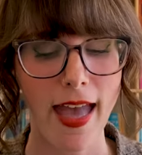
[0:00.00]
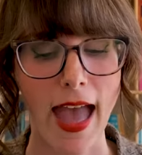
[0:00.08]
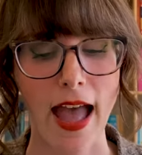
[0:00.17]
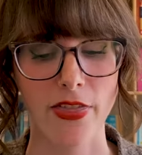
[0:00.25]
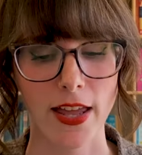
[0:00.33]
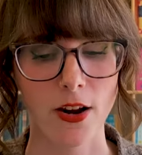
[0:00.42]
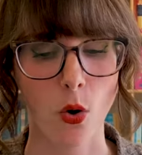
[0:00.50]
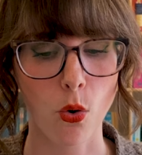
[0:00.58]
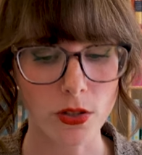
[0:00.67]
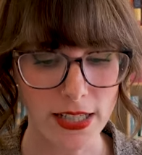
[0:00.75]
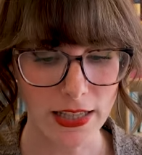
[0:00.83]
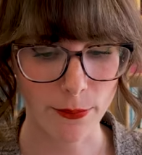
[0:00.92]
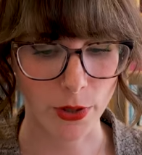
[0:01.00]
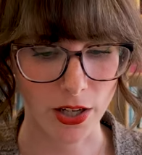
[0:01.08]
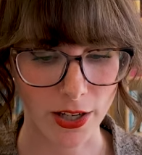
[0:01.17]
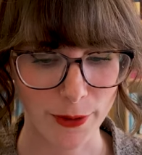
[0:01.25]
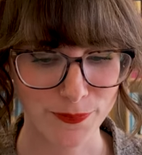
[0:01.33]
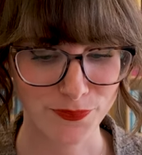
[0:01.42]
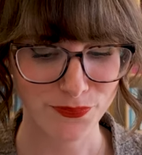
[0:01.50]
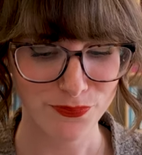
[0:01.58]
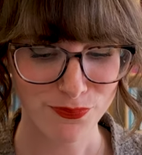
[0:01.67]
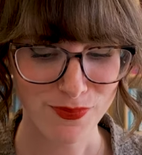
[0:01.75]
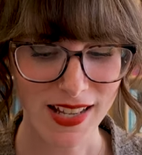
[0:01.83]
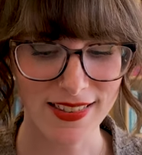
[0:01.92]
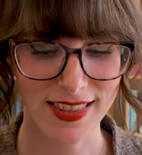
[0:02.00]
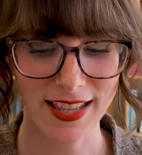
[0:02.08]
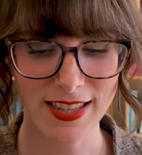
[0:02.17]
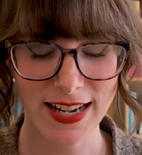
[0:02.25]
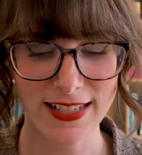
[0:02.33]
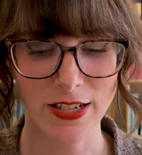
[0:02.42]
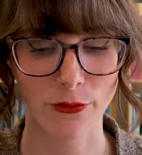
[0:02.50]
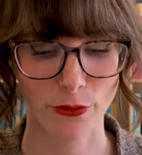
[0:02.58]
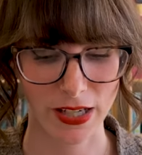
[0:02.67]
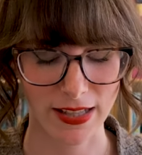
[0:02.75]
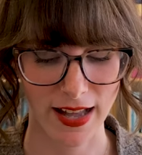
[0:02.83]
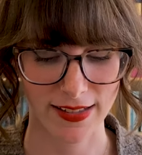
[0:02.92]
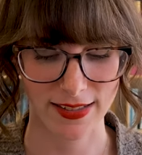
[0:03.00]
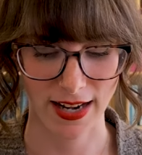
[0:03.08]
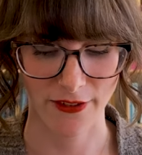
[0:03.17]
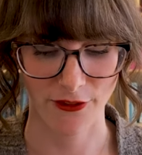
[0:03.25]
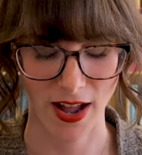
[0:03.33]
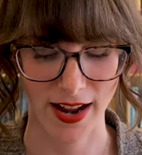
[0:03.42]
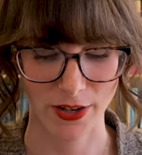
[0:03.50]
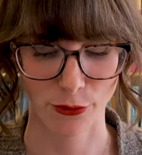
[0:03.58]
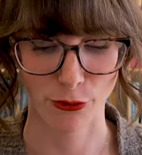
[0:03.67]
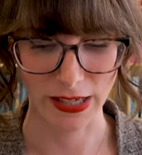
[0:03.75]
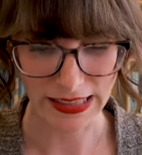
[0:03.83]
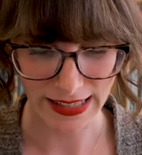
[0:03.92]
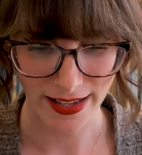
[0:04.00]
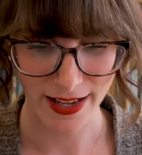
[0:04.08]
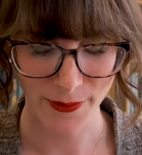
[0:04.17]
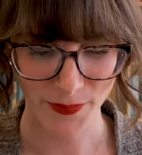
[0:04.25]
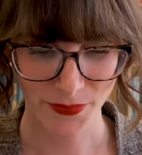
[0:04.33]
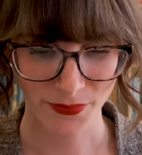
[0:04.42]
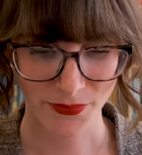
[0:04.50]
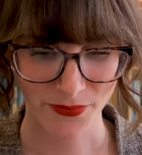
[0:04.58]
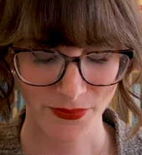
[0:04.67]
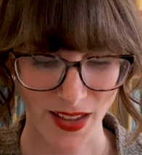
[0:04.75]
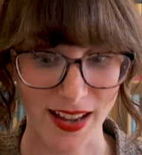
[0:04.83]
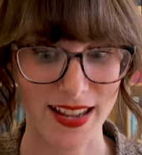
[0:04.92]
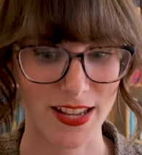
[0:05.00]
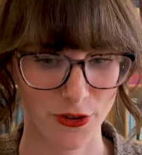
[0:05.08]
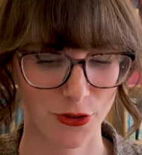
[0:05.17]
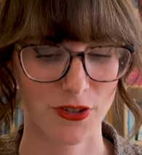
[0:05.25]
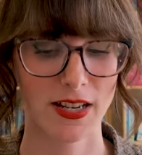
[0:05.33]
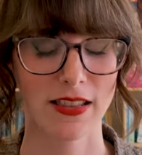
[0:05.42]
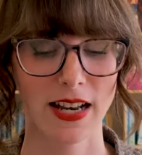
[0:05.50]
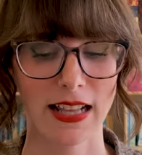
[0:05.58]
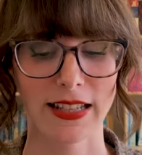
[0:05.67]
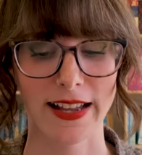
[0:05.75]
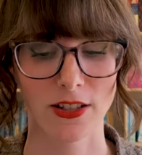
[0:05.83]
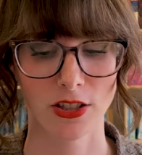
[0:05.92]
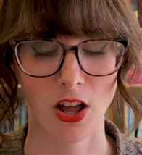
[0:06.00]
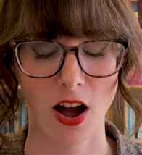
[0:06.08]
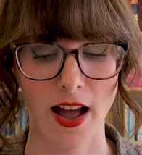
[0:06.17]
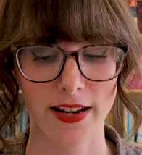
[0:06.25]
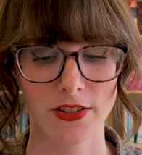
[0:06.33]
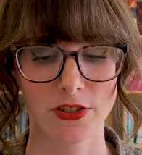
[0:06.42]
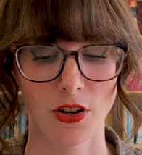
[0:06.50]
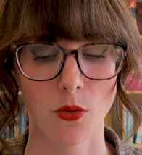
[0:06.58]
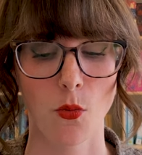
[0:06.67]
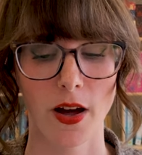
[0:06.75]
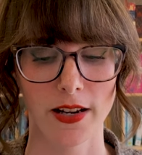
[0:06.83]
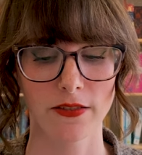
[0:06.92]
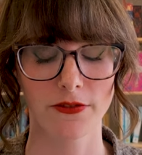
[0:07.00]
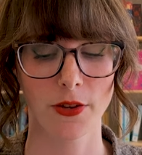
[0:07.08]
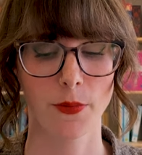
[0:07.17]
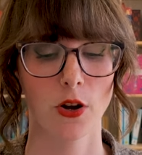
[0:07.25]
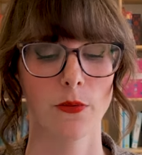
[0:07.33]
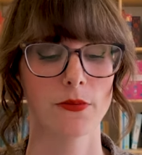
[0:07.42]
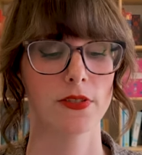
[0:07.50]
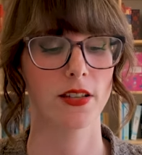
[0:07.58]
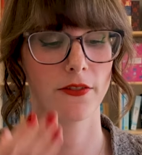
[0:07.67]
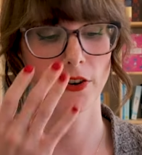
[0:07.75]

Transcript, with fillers: And then holding the book, the thing that I didn't realize that I find really interesting that I like a lot. So one of the poems of